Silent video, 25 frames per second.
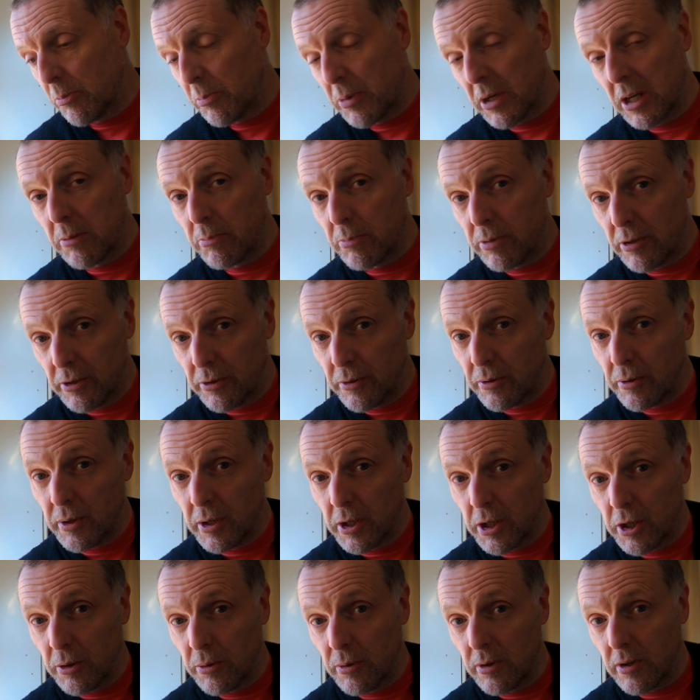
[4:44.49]
people
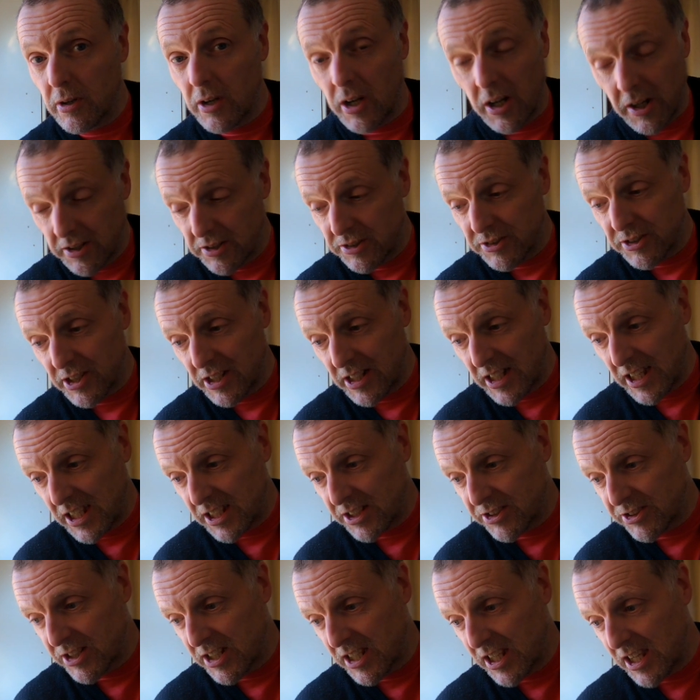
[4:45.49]
who are
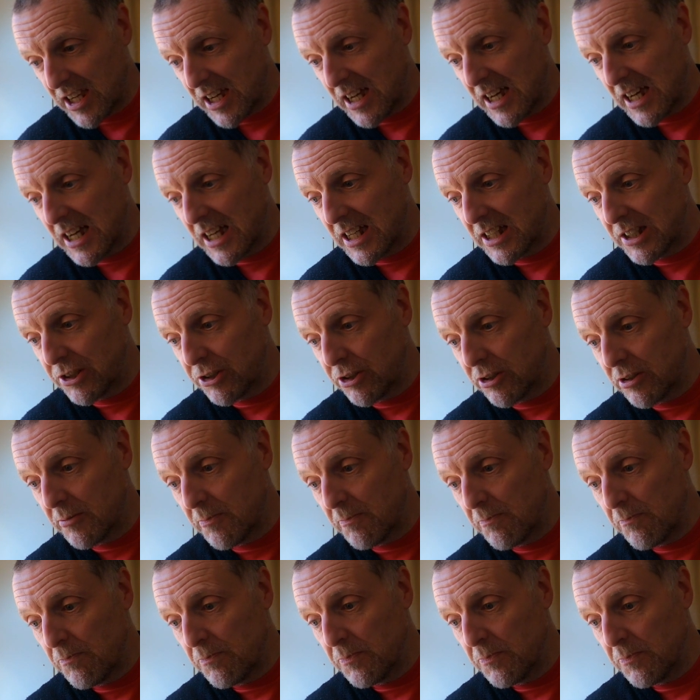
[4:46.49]
isolating, and